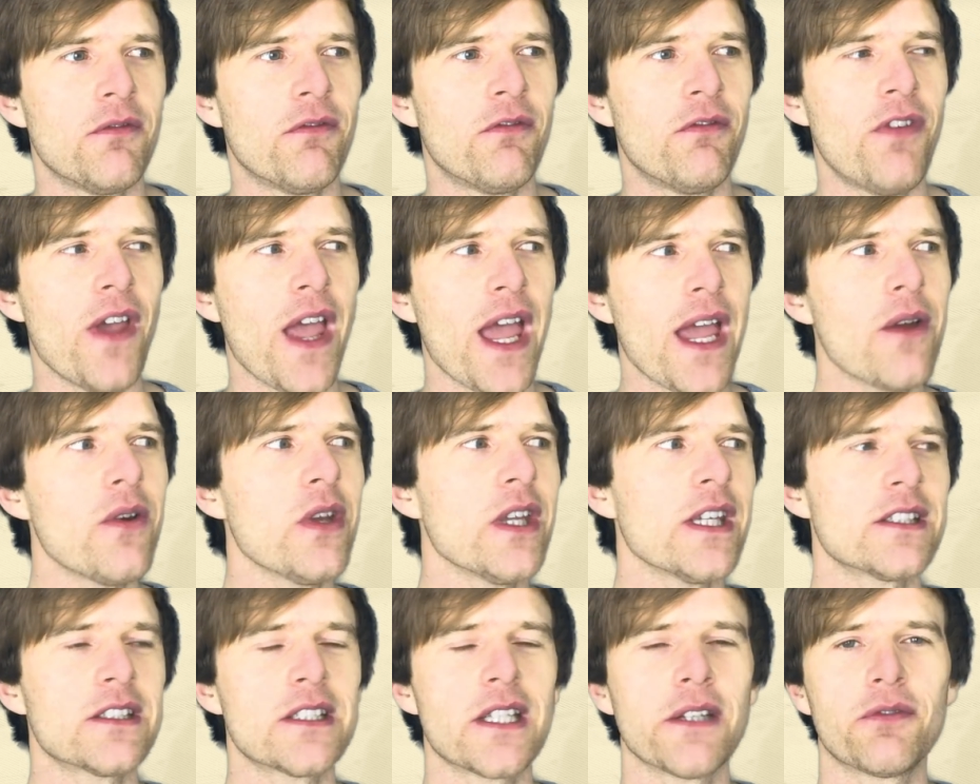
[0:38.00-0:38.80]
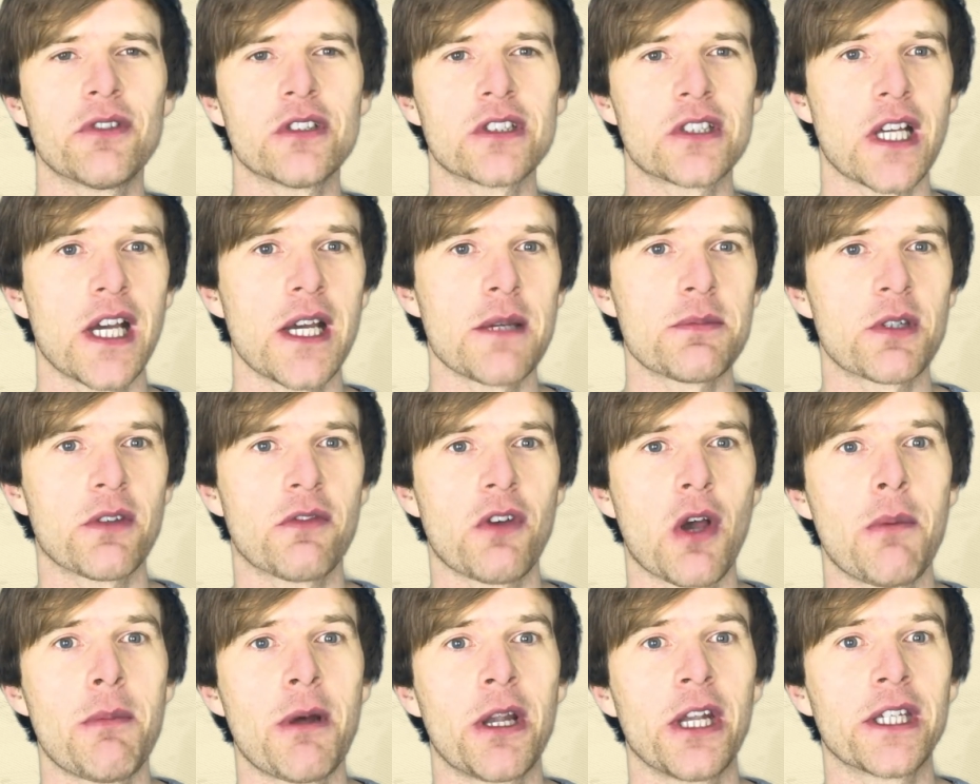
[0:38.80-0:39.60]
Various different types of
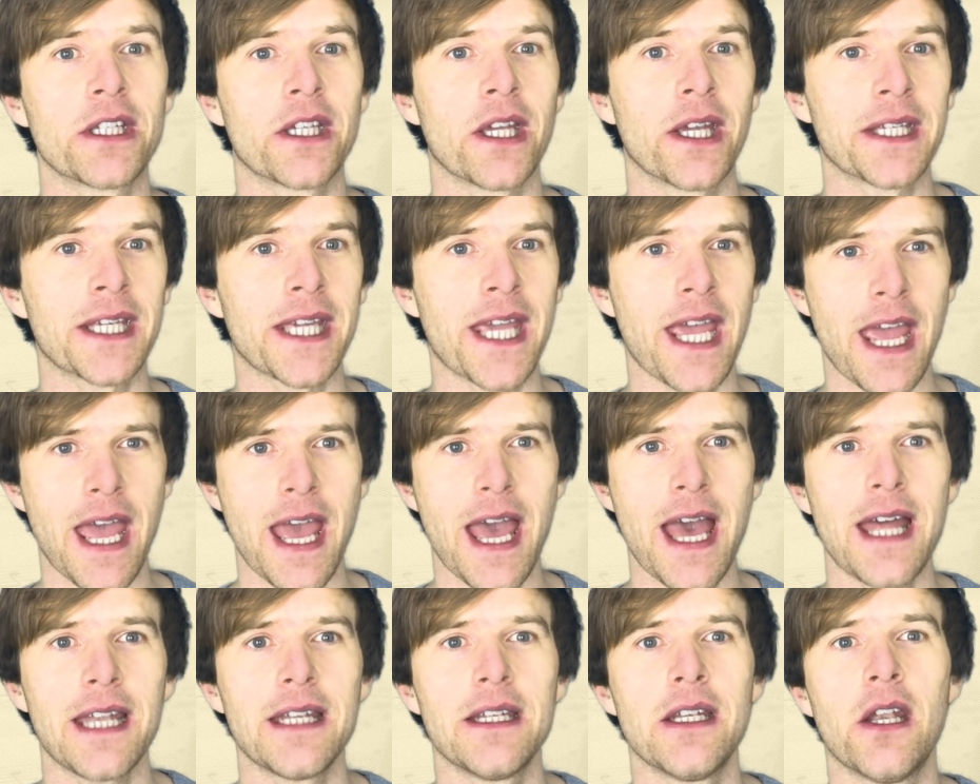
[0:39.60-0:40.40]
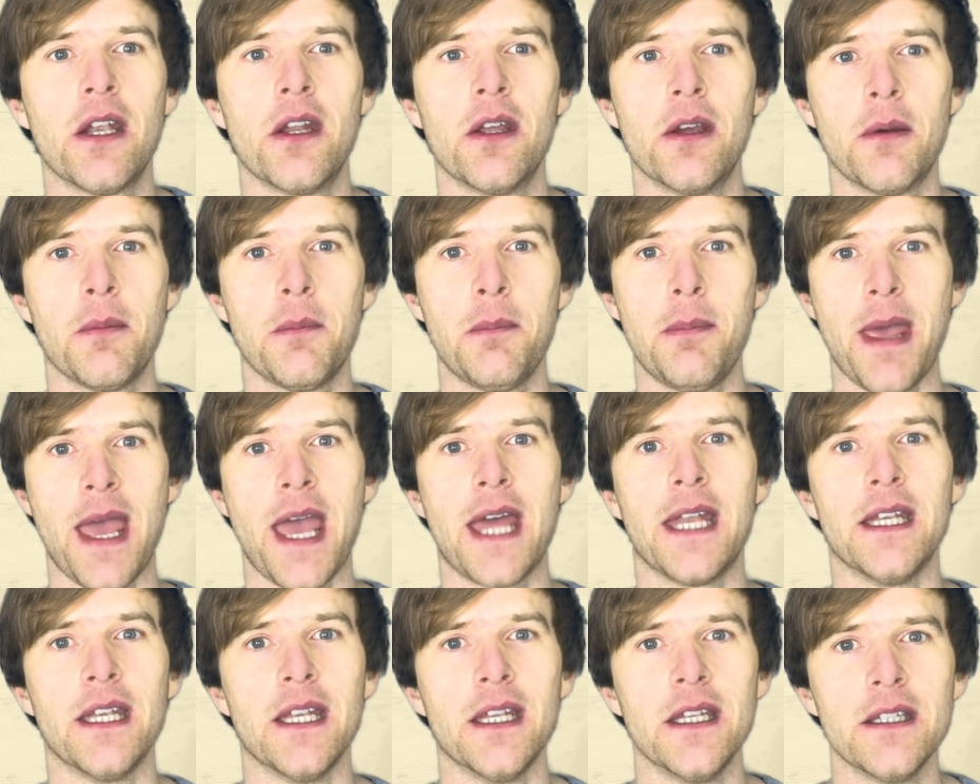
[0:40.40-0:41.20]
harmonica can
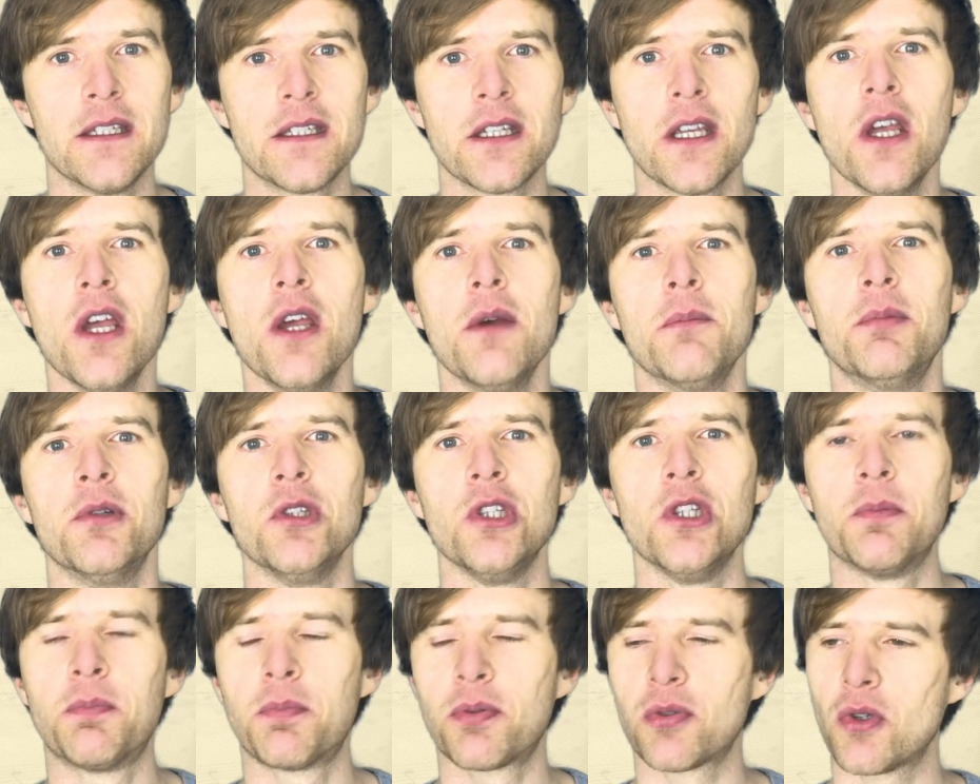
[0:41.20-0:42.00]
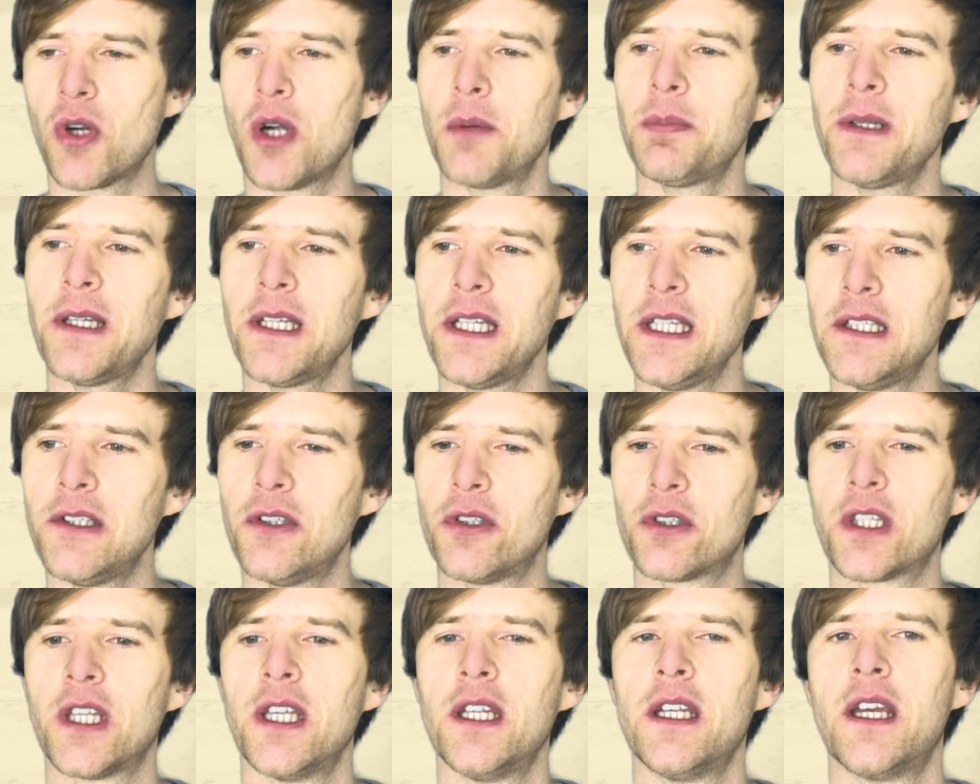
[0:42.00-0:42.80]
bend, but you're probably
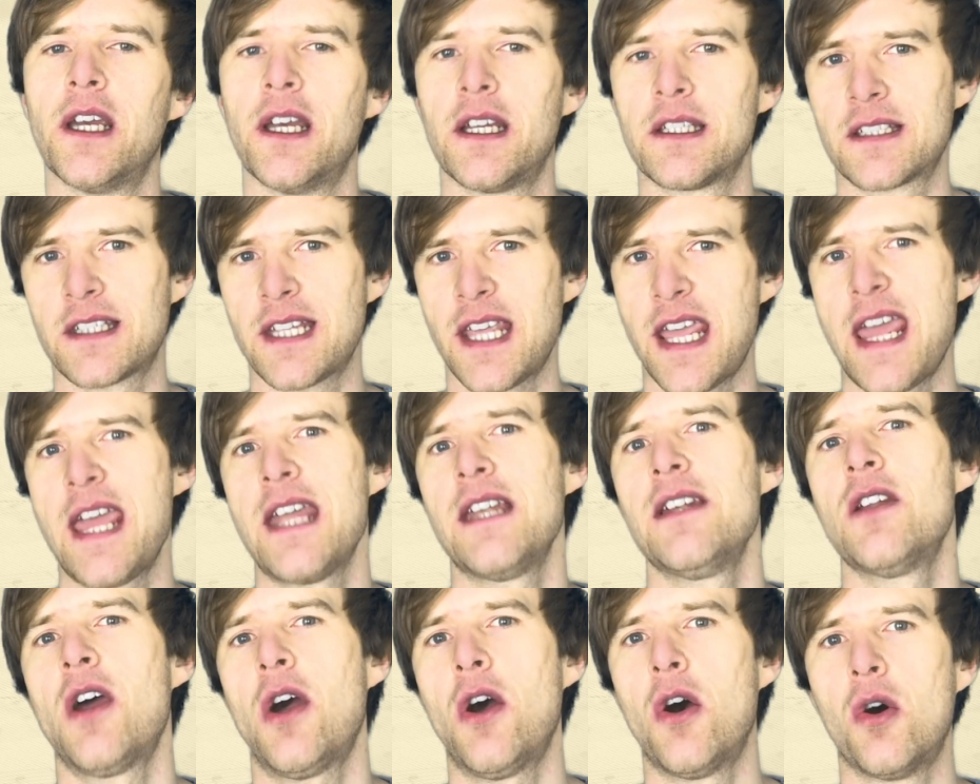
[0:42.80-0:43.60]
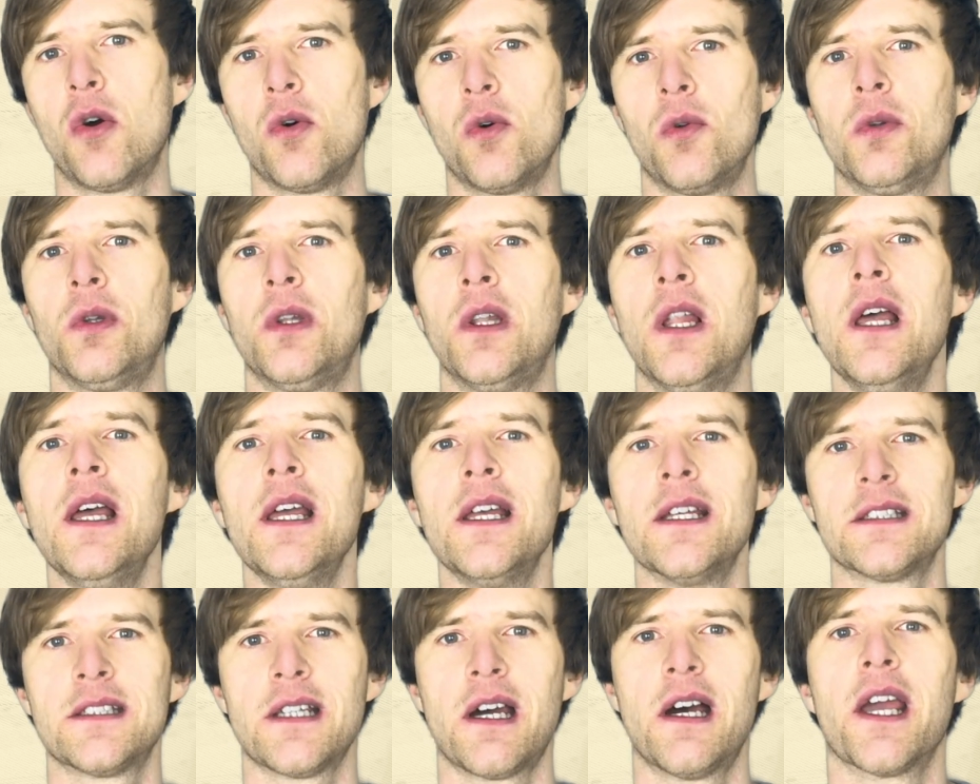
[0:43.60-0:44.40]
looking at a 10-hole
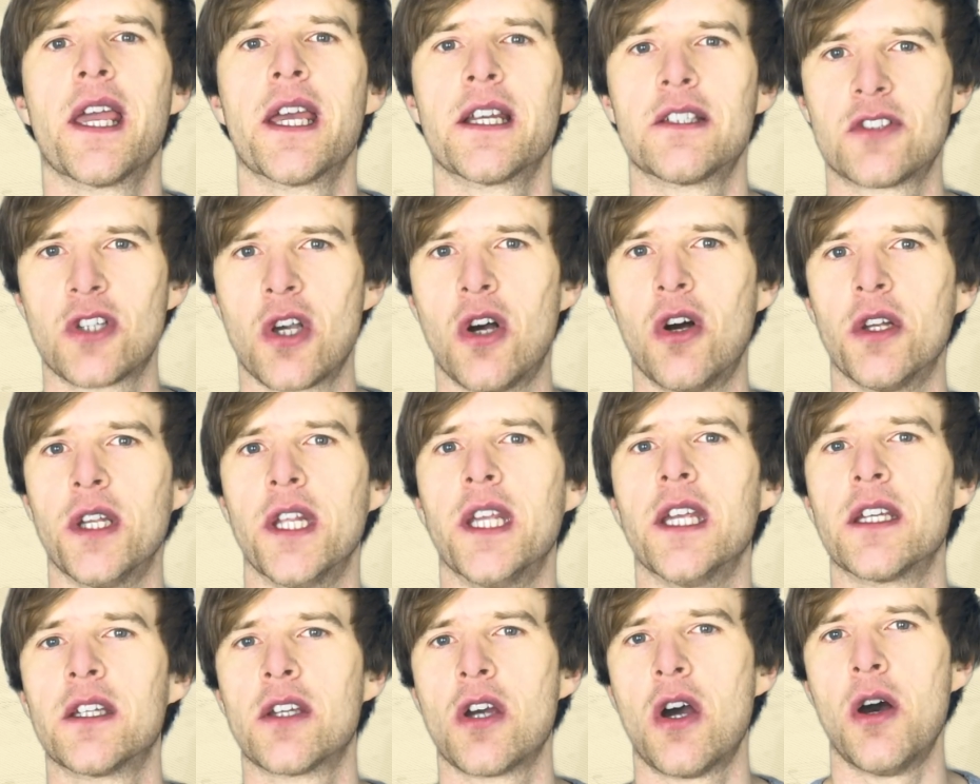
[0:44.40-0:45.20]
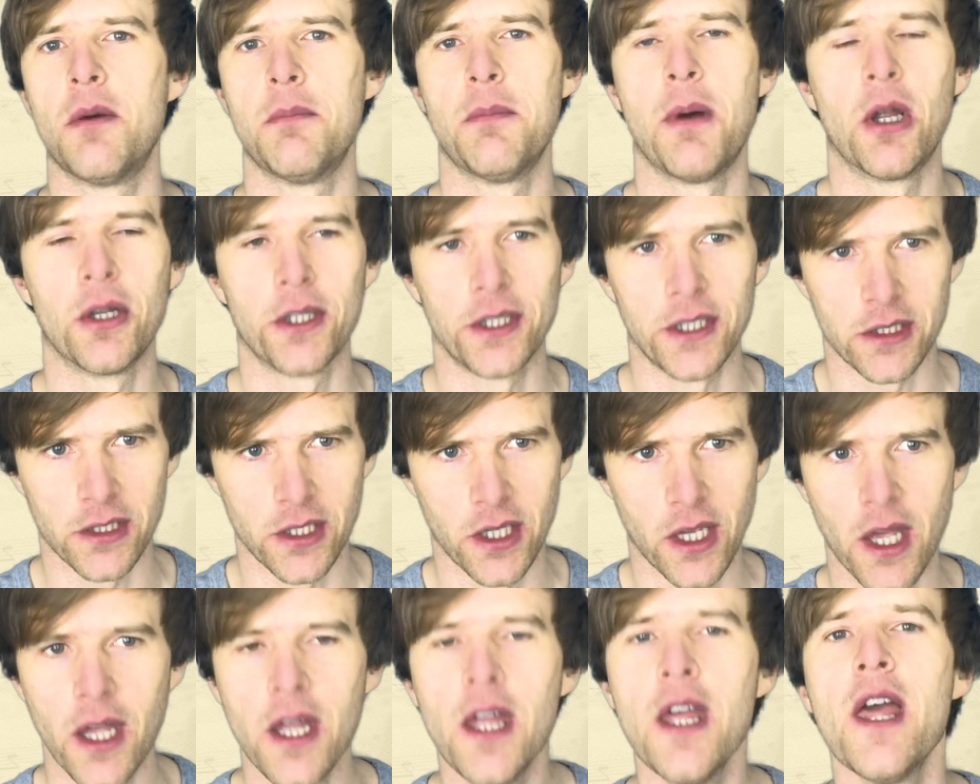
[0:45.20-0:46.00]
diatonic
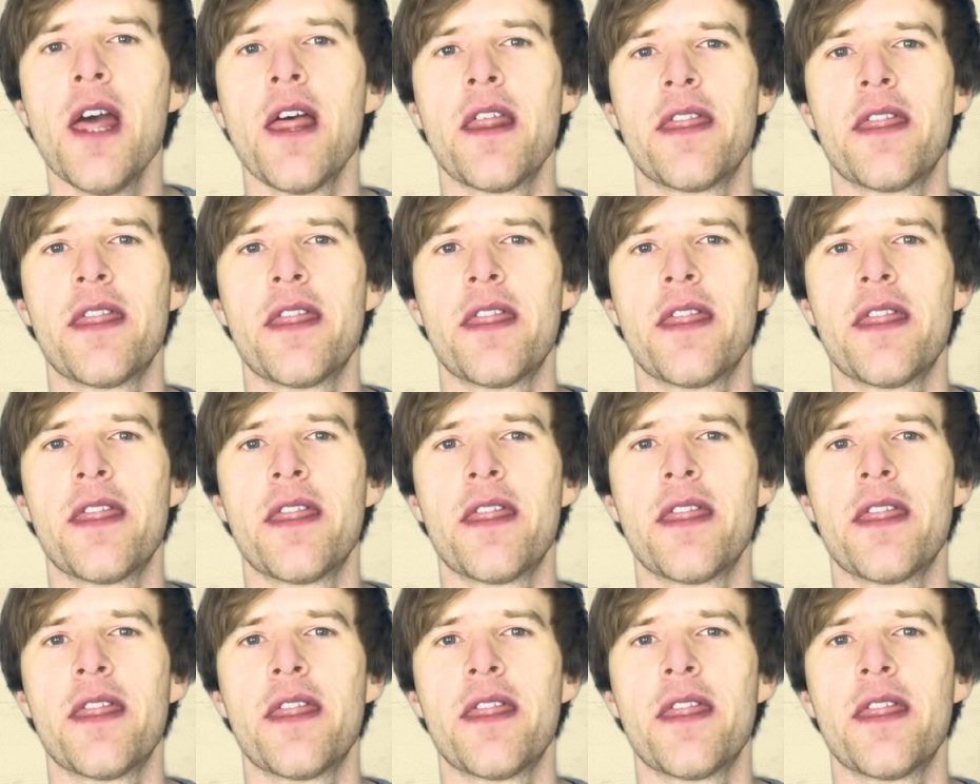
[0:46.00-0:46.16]
harmonica.